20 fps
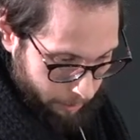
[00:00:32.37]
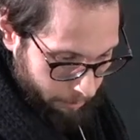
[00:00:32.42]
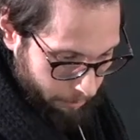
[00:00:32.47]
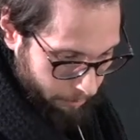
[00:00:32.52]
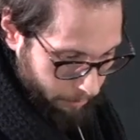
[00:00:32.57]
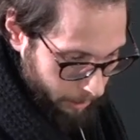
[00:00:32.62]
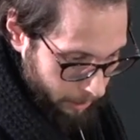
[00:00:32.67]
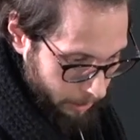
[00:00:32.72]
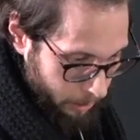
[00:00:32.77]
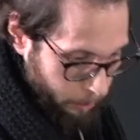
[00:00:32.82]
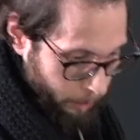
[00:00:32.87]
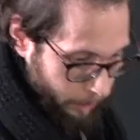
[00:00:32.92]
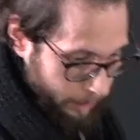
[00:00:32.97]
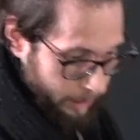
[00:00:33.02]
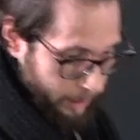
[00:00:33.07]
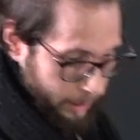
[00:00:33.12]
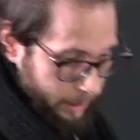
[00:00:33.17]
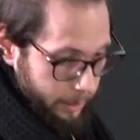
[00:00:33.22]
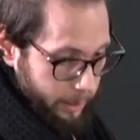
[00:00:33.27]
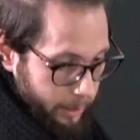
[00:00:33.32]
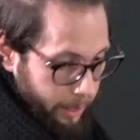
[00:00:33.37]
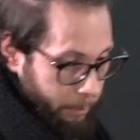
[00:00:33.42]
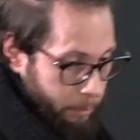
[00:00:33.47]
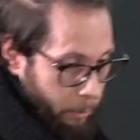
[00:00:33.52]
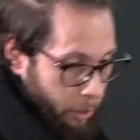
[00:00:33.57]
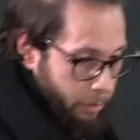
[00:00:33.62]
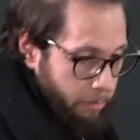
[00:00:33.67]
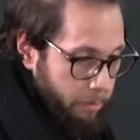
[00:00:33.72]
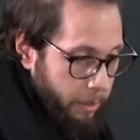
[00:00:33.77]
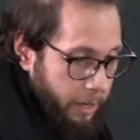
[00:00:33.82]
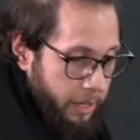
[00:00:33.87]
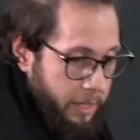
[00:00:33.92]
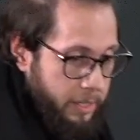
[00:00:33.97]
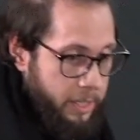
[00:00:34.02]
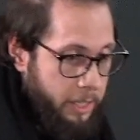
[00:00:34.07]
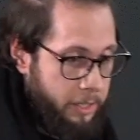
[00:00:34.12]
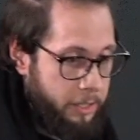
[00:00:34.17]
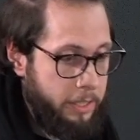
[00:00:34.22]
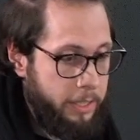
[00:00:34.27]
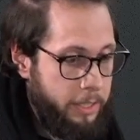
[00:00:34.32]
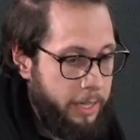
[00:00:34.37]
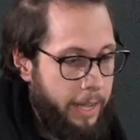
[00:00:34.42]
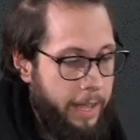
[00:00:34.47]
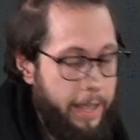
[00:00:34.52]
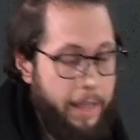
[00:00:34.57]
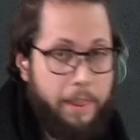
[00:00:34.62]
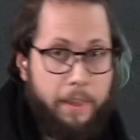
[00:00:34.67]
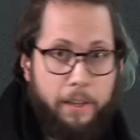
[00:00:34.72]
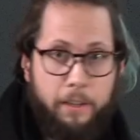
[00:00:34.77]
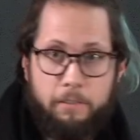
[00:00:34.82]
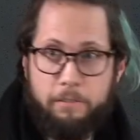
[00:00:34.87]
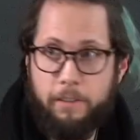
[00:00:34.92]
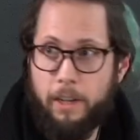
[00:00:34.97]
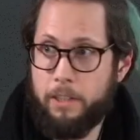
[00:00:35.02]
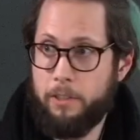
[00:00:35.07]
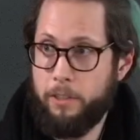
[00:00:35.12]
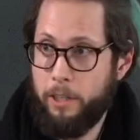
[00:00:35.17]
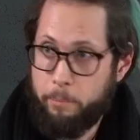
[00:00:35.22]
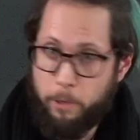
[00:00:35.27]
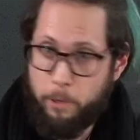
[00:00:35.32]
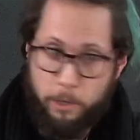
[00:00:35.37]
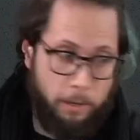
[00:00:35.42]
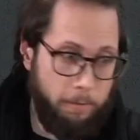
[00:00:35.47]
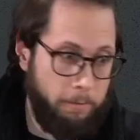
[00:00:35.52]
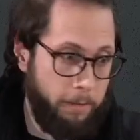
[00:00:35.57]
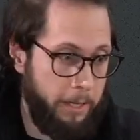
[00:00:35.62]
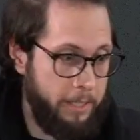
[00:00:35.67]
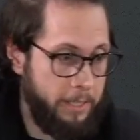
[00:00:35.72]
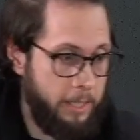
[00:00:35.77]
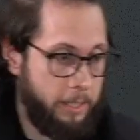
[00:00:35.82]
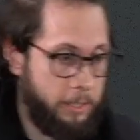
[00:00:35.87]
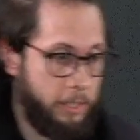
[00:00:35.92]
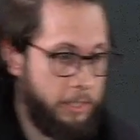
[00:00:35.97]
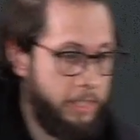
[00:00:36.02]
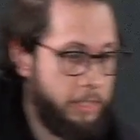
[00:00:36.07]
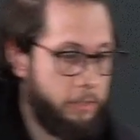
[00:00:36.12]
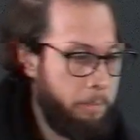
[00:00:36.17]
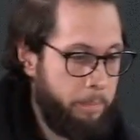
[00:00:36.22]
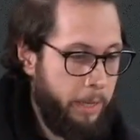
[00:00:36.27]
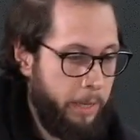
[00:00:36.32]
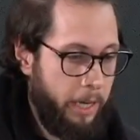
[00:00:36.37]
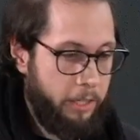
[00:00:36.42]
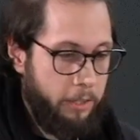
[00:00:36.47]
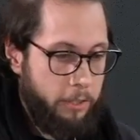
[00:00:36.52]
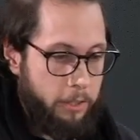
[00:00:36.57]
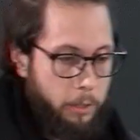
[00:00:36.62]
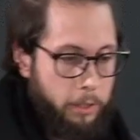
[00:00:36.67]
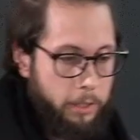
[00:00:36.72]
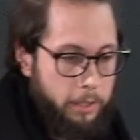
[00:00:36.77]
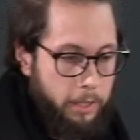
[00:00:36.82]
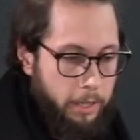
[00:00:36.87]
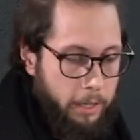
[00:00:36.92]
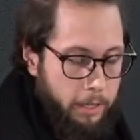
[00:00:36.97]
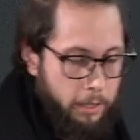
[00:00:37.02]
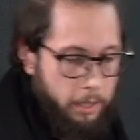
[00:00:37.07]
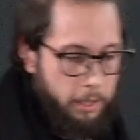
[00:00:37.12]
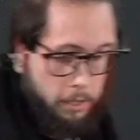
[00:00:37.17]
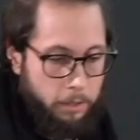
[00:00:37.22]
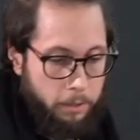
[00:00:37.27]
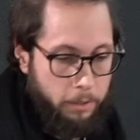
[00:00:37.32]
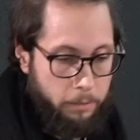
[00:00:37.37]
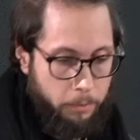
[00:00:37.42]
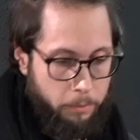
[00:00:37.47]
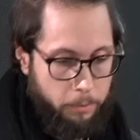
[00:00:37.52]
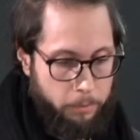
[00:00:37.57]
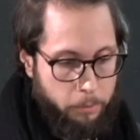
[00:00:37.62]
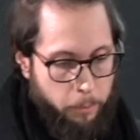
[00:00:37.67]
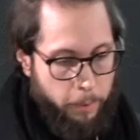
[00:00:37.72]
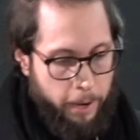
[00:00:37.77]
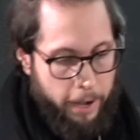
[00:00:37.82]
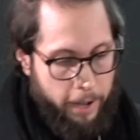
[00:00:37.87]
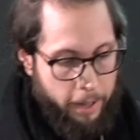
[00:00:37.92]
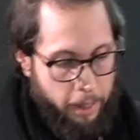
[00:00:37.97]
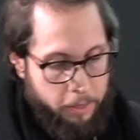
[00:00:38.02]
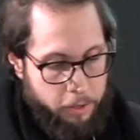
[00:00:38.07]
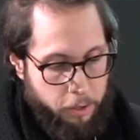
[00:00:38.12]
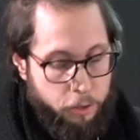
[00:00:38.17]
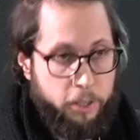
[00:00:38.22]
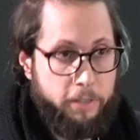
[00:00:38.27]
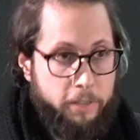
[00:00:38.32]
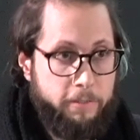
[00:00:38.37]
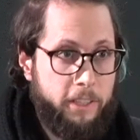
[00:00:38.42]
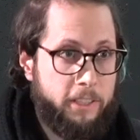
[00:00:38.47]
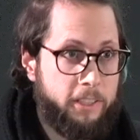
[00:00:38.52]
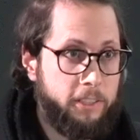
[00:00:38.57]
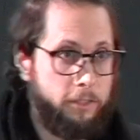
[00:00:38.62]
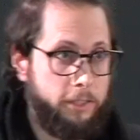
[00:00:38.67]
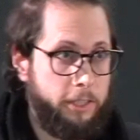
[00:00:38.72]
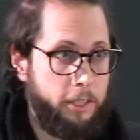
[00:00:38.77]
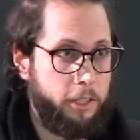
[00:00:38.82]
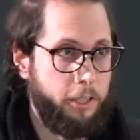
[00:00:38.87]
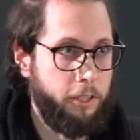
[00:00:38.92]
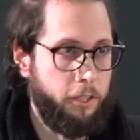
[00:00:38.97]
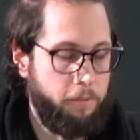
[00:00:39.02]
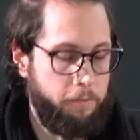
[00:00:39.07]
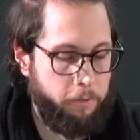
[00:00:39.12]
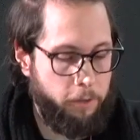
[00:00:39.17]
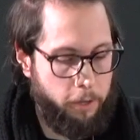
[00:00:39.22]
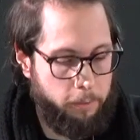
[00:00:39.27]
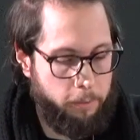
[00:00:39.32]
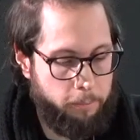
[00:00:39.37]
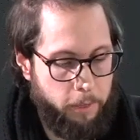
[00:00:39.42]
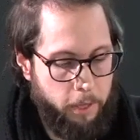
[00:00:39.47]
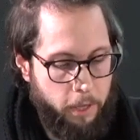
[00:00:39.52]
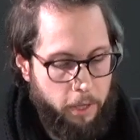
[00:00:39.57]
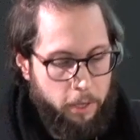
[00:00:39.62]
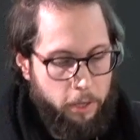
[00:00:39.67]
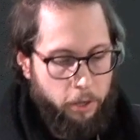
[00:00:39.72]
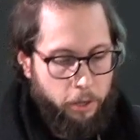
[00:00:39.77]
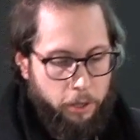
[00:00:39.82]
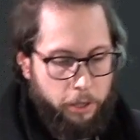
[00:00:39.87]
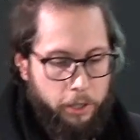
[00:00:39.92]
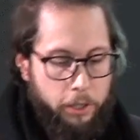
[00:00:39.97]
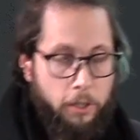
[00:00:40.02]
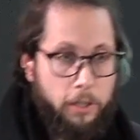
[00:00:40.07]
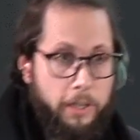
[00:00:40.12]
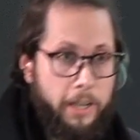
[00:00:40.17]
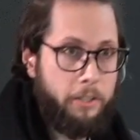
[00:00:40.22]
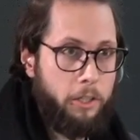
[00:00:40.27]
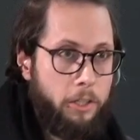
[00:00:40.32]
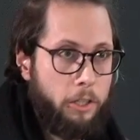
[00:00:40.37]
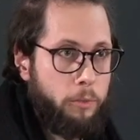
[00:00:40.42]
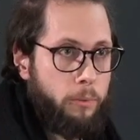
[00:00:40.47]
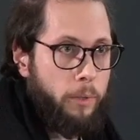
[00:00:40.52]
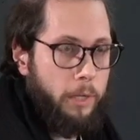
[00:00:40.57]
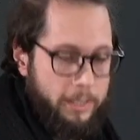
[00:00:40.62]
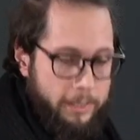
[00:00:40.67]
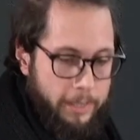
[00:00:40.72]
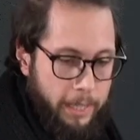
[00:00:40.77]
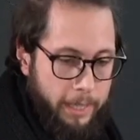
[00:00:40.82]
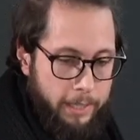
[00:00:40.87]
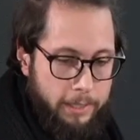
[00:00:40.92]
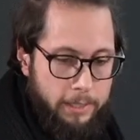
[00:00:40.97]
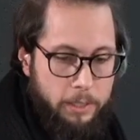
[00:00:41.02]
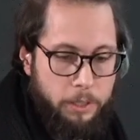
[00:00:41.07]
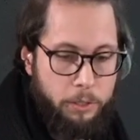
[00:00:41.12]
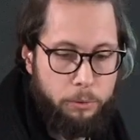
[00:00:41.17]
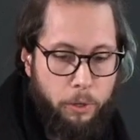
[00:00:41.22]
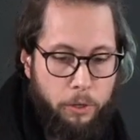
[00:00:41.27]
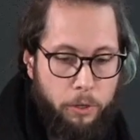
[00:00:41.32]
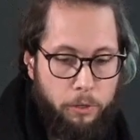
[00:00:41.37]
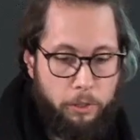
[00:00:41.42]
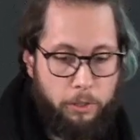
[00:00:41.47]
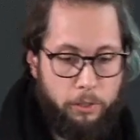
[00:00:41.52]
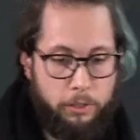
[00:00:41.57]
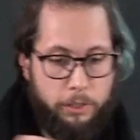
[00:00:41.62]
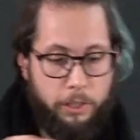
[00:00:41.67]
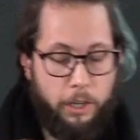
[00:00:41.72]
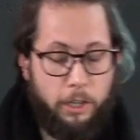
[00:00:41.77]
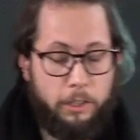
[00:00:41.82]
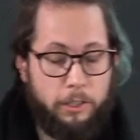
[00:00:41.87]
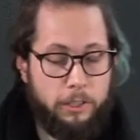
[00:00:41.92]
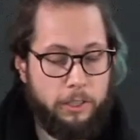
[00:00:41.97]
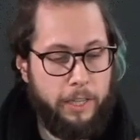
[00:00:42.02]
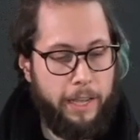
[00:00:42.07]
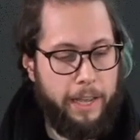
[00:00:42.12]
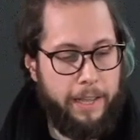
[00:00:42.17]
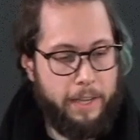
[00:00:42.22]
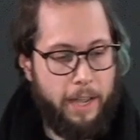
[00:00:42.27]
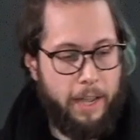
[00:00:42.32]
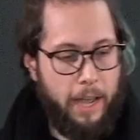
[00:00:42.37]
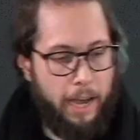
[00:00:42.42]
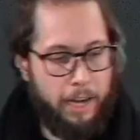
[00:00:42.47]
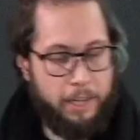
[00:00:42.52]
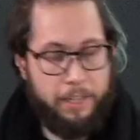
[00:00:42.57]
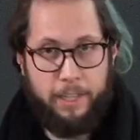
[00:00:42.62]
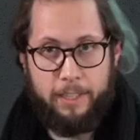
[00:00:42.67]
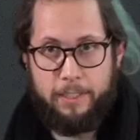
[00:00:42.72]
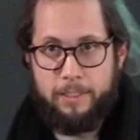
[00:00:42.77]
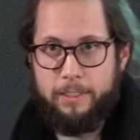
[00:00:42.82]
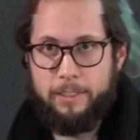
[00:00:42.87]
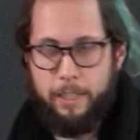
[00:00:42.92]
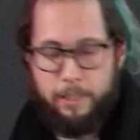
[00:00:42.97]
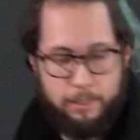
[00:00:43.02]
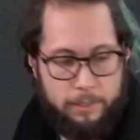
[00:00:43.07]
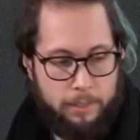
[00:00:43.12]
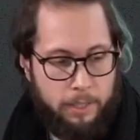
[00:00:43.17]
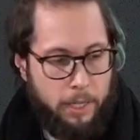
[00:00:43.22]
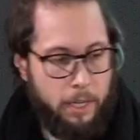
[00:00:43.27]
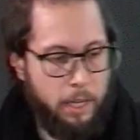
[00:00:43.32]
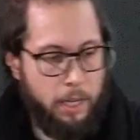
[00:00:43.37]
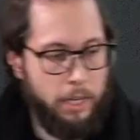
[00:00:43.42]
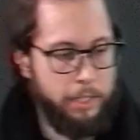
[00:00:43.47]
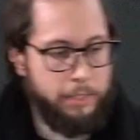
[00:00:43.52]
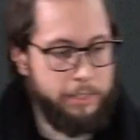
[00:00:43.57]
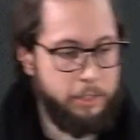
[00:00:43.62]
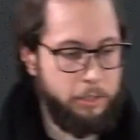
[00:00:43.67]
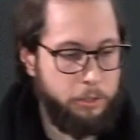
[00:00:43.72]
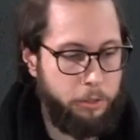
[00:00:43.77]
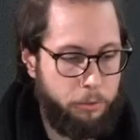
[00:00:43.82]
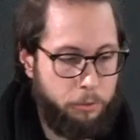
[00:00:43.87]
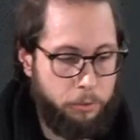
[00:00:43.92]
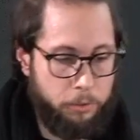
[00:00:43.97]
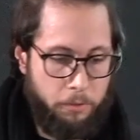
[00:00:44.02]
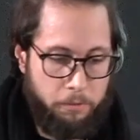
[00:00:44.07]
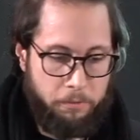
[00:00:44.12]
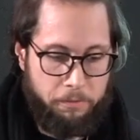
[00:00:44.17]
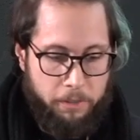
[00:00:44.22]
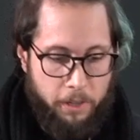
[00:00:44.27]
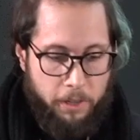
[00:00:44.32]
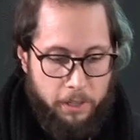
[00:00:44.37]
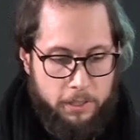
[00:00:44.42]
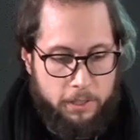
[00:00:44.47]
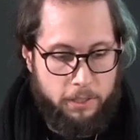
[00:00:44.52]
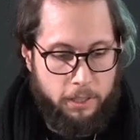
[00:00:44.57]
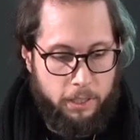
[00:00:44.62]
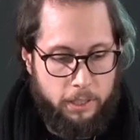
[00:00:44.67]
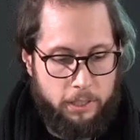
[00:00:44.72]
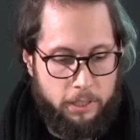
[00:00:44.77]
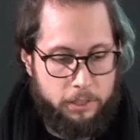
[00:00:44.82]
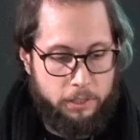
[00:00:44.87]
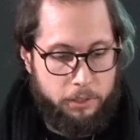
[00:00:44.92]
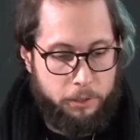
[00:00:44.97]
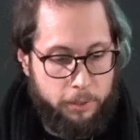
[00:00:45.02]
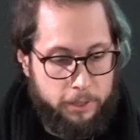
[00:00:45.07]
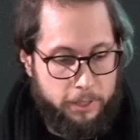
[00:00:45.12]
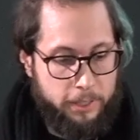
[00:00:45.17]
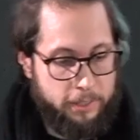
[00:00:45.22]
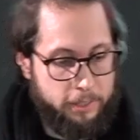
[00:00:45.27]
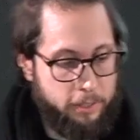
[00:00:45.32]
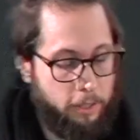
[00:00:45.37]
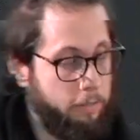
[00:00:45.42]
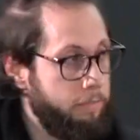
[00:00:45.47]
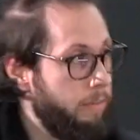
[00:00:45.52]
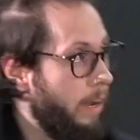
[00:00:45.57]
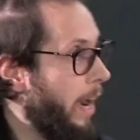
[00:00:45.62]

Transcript: first, what is the epoch of reionisation? And in fact, the epoch of reionisation is a period where the universe transitions from a cold and neutral state to a not an ionized state. It is due to the first sources of